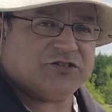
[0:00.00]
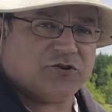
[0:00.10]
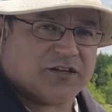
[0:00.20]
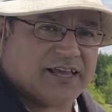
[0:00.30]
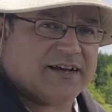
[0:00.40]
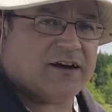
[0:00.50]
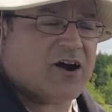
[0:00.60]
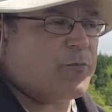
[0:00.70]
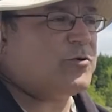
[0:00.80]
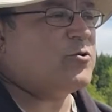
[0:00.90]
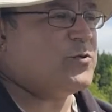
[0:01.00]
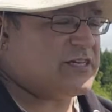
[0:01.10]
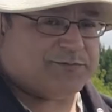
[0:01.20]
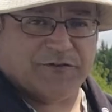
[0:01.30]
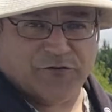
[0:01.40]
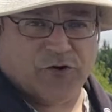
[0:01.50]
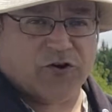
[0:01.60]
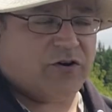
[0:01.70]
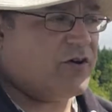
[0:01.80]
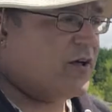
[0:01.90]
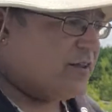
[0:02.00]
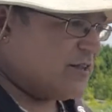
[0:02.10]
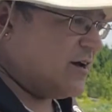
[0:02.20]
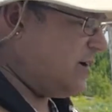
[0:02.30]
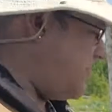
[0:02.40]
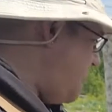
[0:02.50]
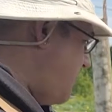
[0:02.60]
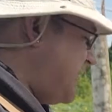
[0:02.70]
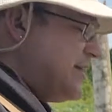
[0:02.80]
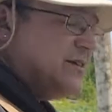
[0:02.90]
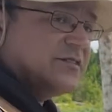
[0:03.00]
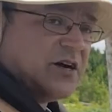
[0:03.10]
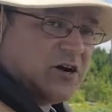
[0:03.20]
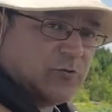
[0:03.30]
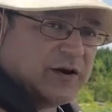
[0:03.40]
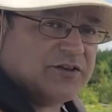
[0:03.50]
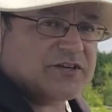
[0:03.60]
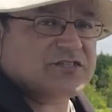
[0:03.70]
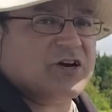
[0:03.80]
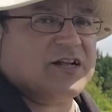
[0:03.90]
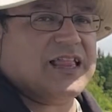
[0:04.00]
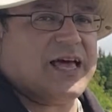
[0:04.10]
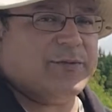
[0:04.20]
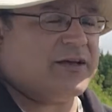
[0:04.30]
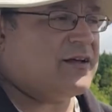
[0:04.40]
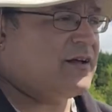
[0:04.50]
going to take a couple of weeks before the peas are ready to start climbing